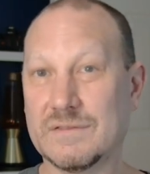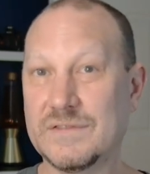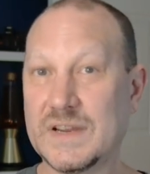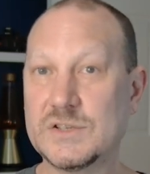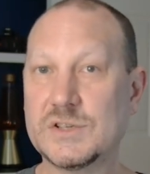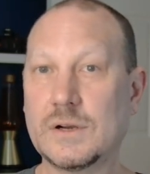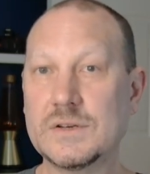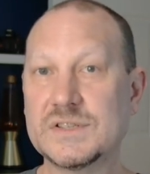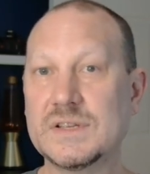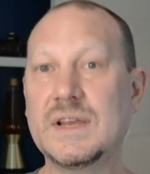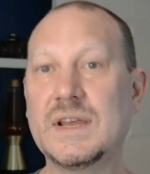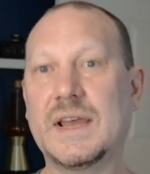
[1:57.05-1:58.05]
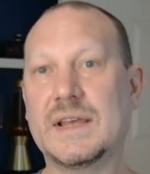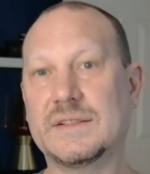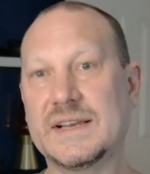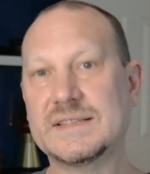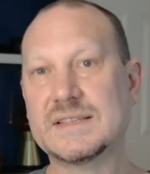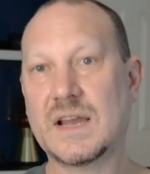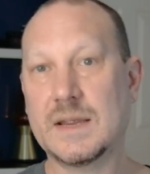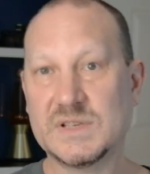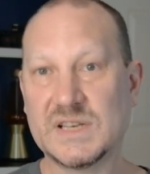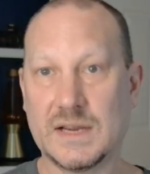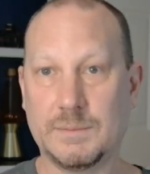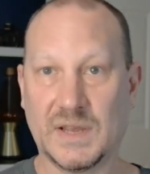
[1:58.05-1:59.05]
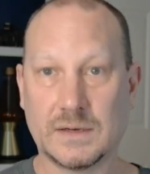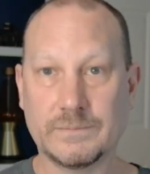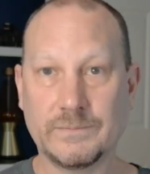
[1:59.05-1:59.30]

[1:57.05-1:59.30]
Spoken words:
features and less time typing.